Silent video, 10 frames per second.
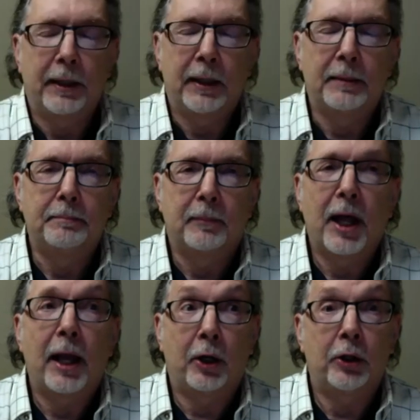a
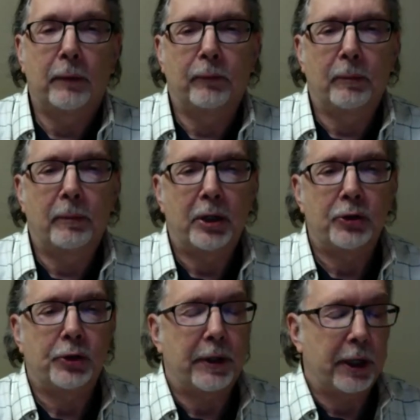lot of good
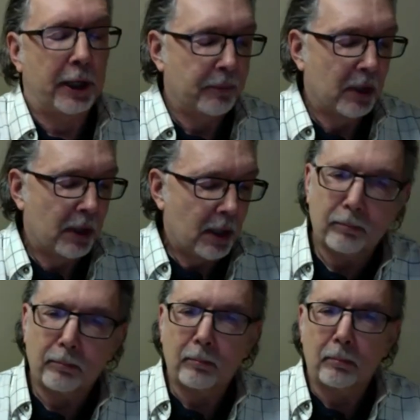information there.
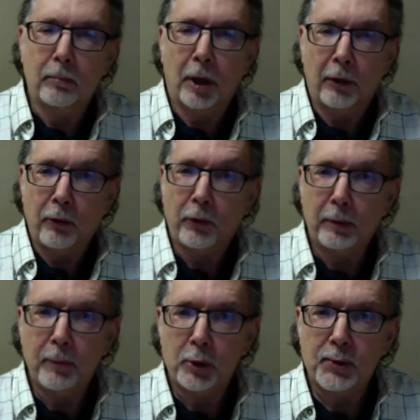Other than
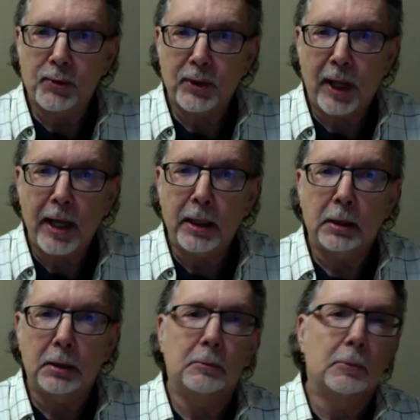Moses Lake,
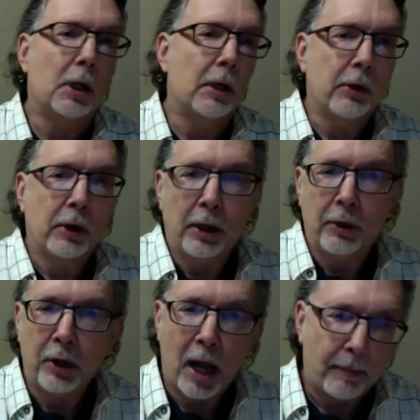are there
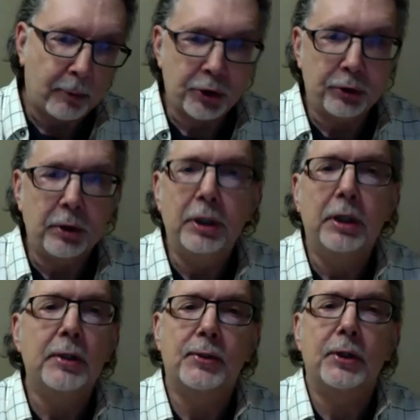other
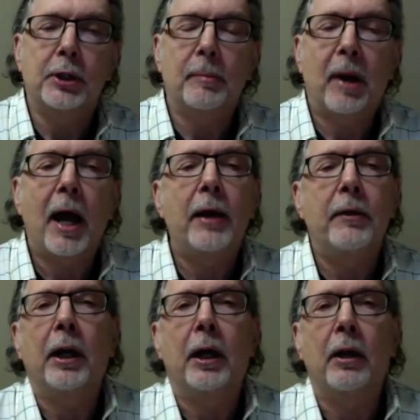opportunities nearby
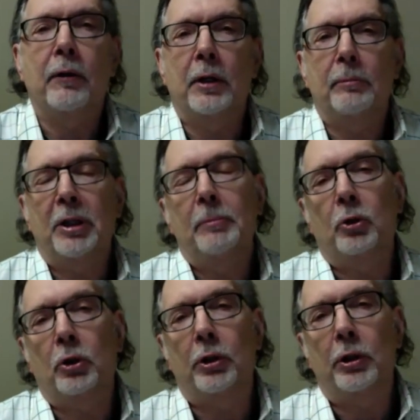there that people
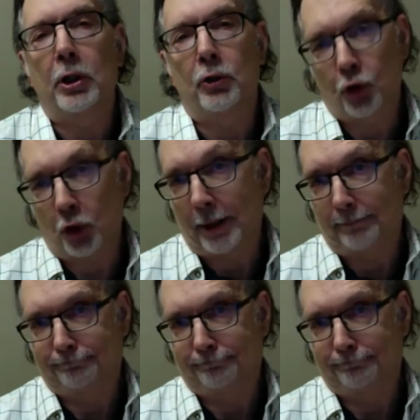could enjoy?